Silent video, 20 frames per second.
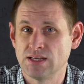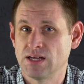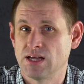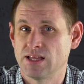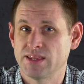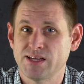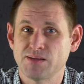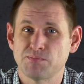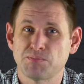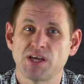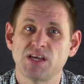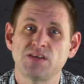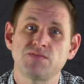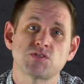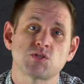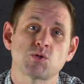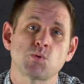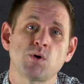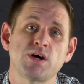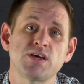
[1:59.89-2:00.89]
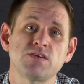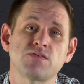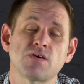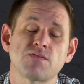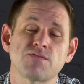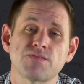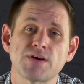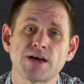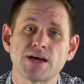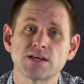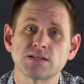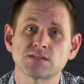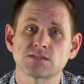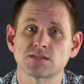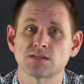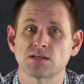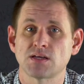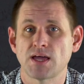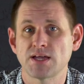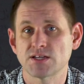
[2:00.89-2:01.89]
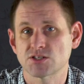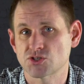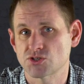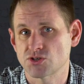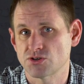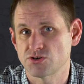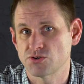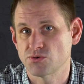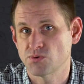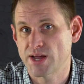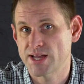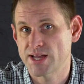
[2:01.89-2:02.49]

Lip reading: and that paves the way for fast external